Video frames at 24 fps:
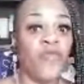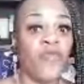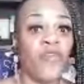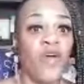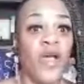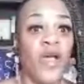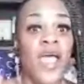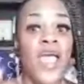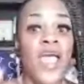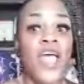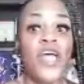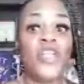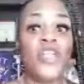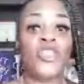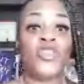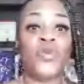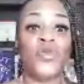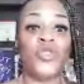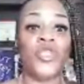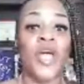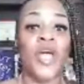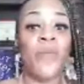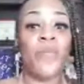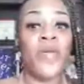to jump
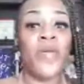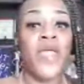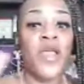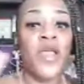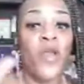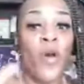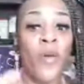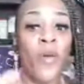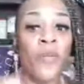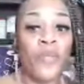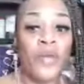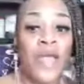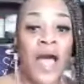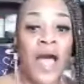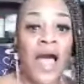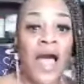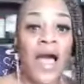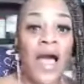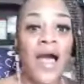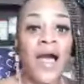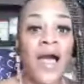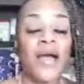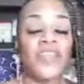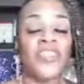in on blogs,
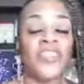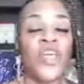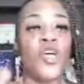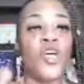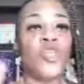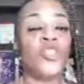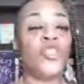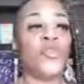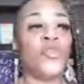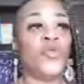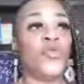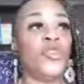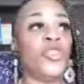to jump